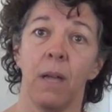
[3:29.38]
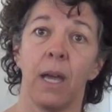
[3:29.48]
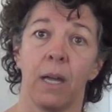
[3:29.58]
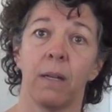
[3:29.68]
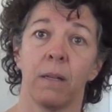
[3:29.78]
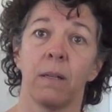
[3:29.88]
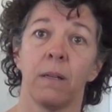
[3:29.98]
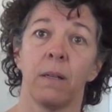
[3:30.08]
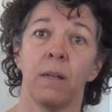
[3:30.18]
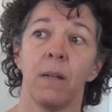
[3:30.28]
Yeah,
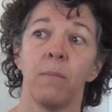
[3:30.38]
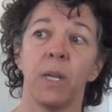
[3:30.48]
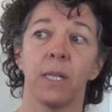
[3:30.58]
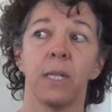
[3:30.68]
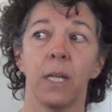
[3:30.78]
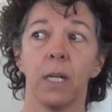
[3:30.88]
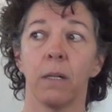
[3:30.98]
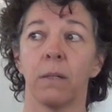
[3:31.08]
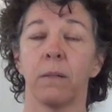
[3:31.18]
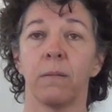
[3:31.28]
because then
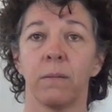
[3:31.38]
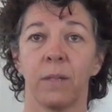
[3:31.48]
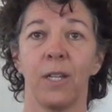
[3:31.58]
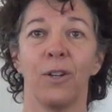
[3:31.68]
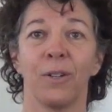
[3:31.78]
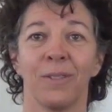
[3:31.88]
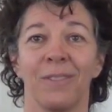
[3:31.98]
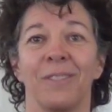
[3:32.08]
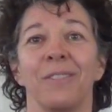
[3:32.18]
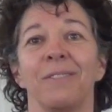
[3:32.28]
you're
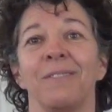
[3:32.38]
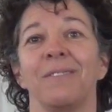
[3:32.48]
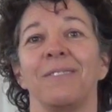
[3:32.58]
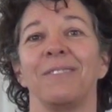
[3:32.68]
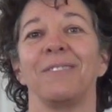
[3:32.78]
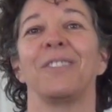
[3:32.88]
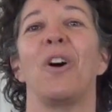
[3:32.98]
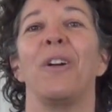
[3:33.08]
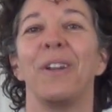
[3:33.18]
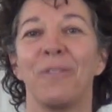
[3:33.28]

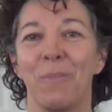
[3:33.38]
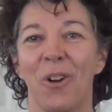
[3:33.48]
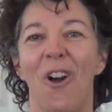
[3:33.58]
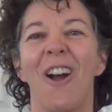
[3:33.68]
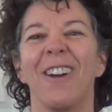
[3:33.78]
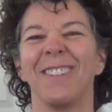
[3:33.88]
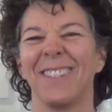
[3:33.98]
calling from your heart.